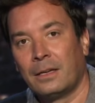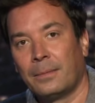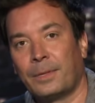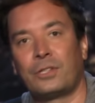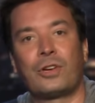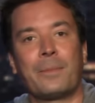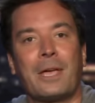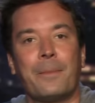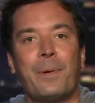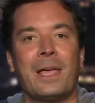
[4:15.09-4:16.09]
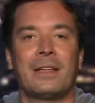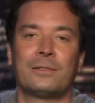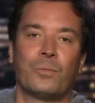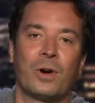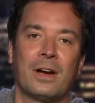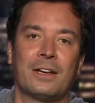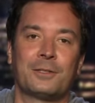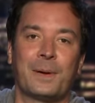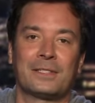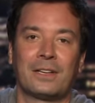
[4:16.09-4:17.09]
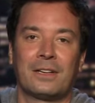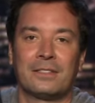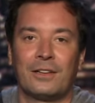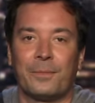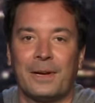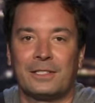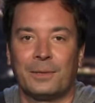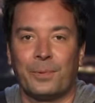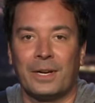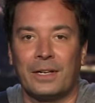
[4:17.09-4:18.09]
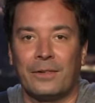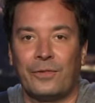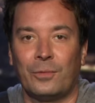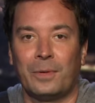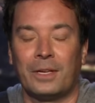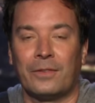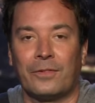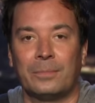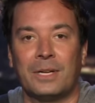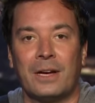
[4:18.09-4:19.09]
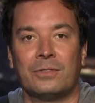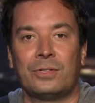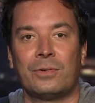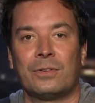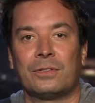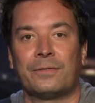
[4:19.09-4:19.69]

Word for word: but the Trump campaign isn't worried, especially because they're about to bring in a few million from Don Jr.'s